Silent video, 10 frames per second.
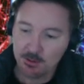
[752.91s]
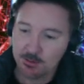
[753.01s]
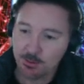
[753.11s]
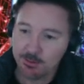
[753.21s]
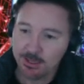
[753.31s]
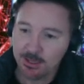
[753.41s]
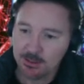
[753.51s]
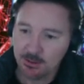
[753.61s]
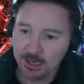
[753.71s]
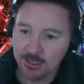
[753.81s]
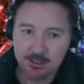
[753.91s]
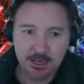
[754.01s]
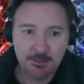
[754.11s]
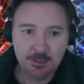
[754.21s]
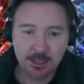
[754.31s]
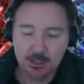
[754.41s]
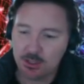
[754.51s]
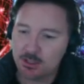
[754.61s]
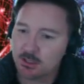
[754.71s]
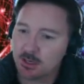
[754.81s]
comes probably down to against team
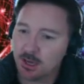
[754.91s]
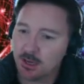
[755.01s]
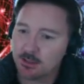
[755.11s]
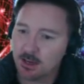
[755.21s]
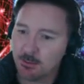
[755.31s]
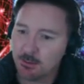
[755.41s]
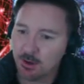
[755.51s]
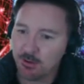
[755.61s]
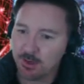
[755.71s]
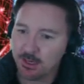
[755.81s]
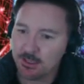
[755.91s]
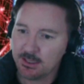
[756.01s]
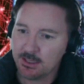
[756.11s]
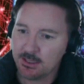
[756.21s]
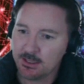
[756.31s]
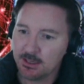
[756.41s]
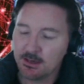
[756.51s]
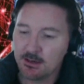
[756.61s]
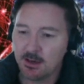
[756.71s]
selections and not having consistency,